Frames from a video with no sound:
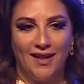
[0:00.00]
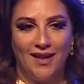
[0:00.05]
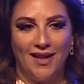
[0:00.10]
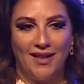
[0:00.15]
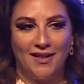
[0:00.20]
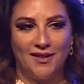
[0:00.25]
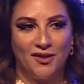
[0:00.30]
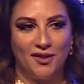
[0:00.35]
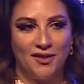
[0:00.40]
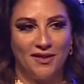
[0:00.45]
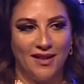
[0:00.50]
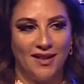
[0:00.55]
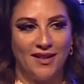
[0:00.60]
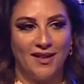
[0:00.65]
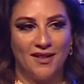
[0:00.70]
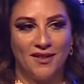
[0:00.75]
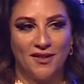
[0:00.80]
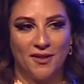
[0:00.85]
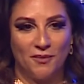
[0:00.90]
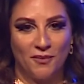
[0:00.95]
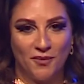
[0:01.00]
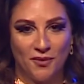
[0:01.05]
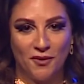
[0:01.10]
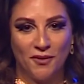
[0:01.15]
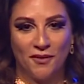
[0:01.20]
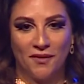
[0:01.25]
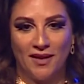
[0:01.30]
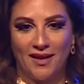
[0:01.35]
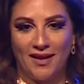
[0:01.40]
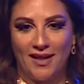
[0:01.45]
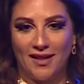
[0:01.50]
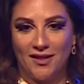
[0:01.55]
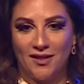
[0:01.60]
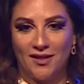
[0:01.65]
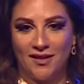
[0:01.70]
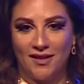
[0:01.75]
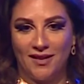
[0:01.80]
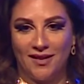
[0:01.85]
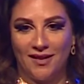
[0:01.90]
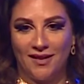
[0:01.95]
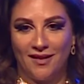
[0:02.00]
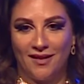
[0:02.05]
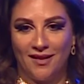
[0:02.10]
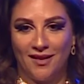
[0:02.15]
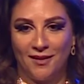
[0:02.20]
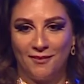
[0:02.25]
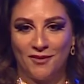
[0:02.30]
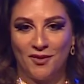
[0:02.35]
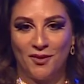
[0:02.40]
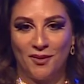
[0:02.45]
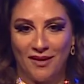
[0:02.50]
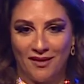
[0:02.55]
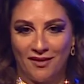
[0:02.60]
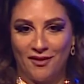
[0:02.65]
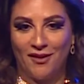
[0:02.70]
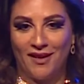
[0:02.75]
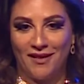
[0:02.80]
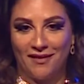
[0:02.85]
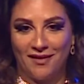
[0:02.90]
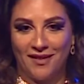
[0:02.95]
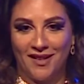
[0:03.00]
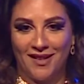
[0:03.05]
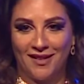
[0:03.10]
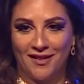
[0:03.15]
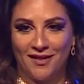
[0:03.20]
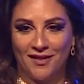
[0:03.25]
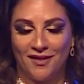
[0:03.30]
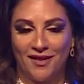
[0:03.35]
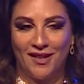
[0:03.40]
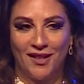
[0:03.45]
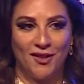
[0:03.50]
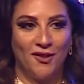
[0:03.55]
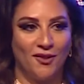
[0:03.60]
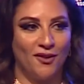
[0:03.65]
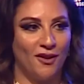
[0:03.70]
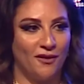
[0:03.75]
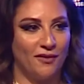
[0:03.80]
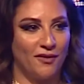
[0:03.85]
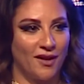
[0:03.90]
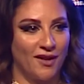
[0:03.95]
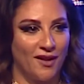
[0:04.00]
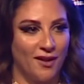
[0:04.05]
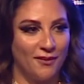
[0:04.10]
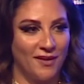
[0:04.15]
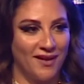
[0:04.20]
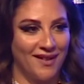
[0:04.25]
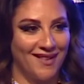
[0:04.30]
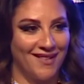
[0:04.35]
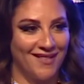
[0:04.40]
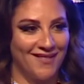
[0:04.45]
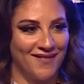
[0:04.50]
And today is a proof that actually I'm doing the right things. Thank you all for coming.